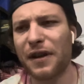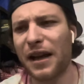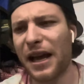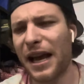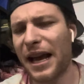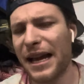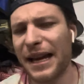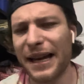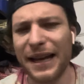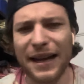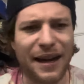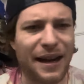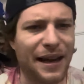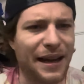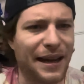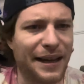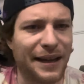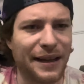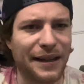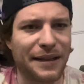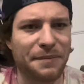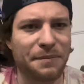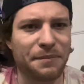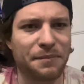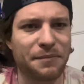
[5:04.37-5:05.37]

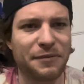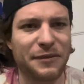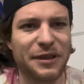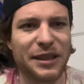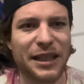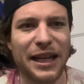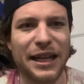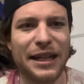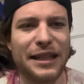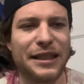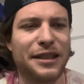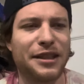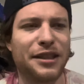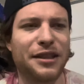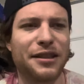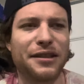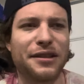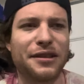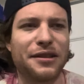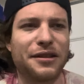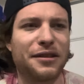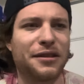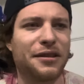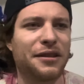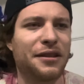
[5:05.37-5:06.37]
AI
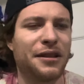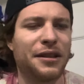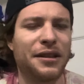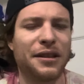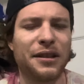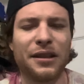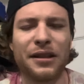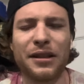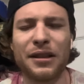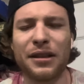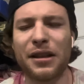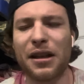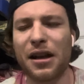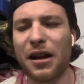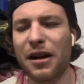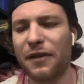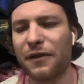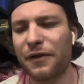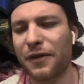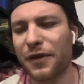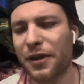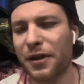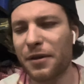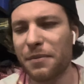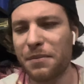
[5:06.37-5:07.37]
changes, a lot
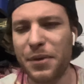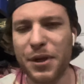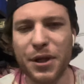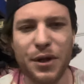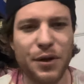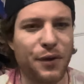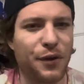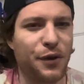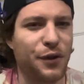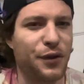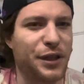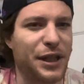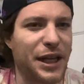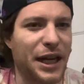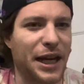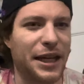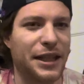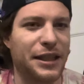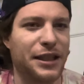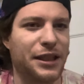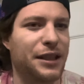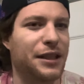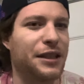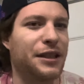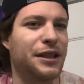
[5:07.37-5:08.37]
of computer
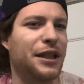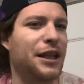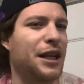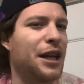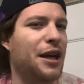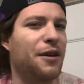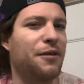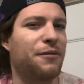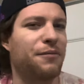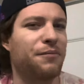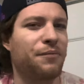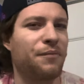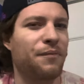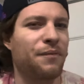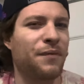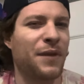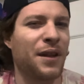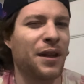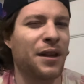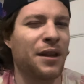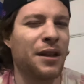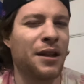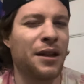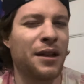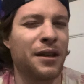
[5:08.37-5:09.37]
changes, you know.
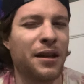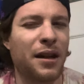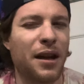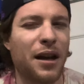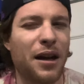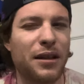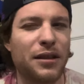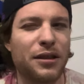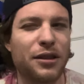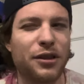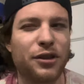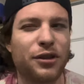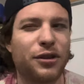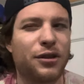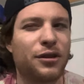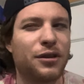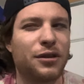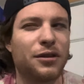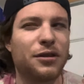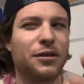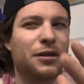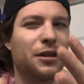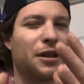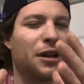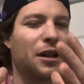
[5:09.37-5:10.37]
Not
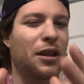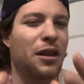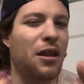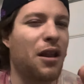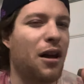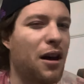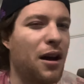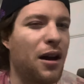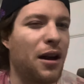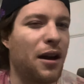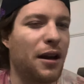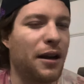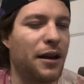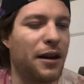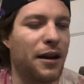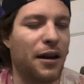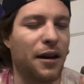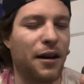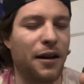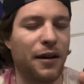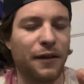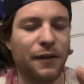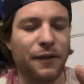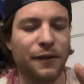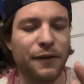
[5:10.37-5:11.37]
a lot
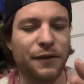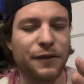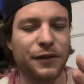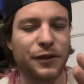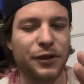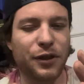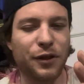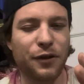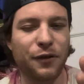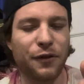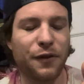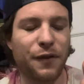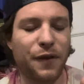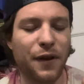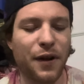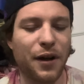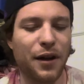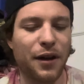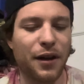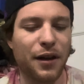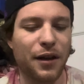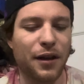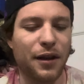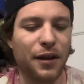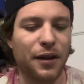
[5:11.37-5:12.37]
of, so
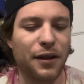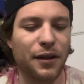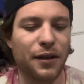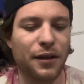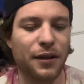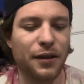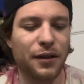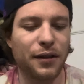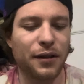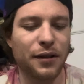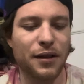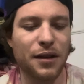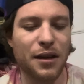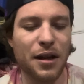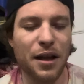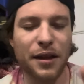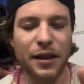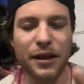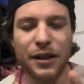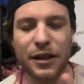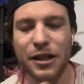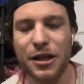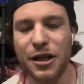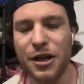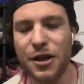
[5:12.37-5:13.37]
far,
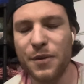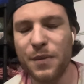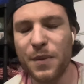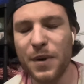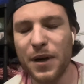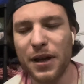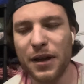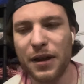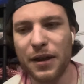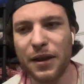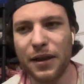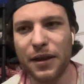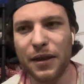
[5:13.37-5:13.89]
nothing to do with